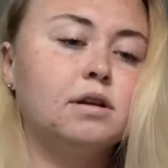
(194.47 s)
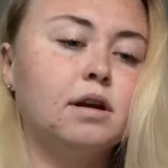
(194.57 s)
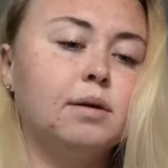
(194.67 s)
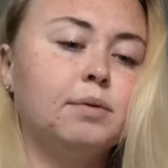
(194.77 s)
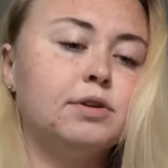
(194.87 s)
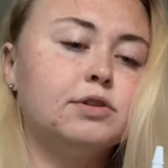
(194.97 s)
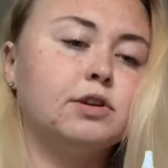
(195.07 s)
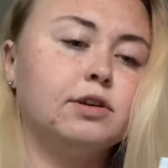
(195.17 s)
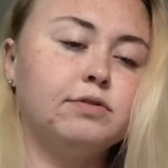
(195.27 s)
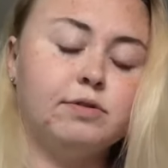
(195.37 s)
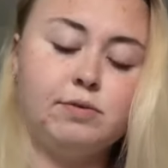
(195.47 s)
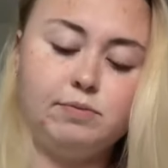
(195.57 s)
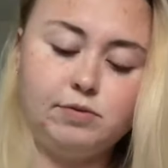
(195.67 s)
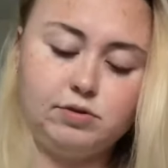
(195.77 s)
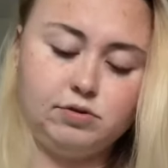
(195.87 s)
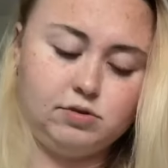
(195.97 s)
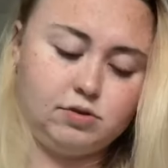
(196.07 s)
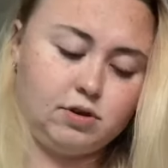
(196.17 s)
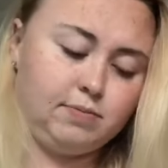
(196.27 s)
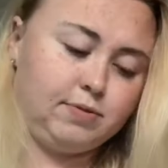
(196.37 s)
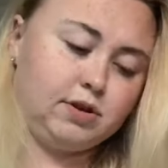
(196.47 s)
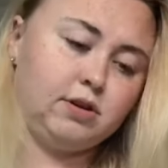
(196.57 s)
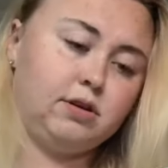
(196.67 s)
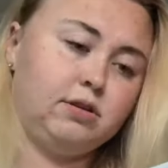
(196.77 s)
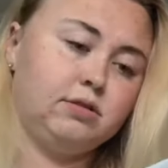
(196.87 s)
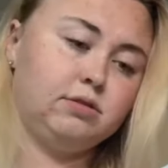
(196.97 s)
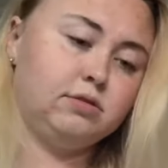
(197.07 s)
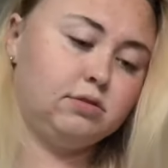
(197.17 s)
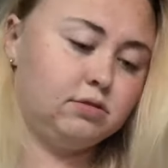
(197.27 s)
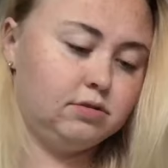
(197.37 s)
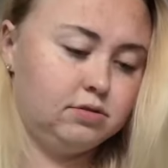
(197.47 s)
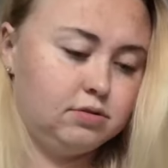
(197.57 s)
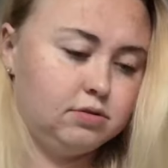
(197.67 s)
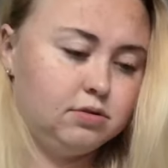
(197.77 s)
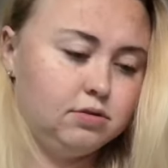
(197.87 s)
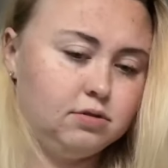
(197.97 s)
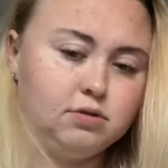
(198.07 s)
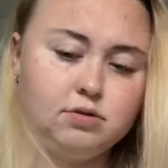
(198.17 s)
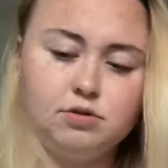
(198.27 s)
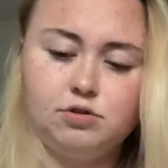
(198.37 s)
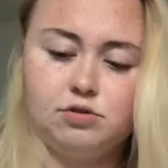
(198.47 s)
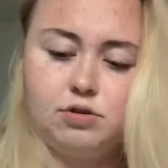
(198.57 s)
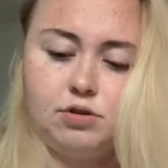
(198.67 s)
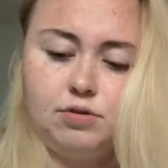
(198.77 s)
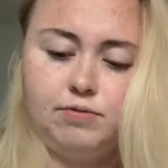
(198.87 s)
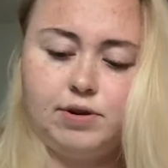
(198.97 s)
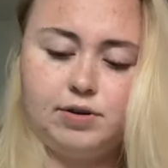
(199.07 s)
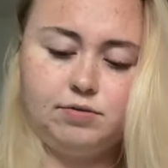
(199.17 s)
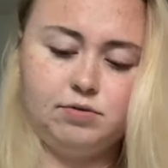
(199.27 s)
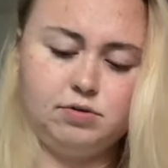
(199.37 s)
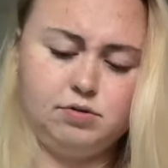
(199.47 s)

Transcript: I'm gonna start from the top, I guess. Just like go around.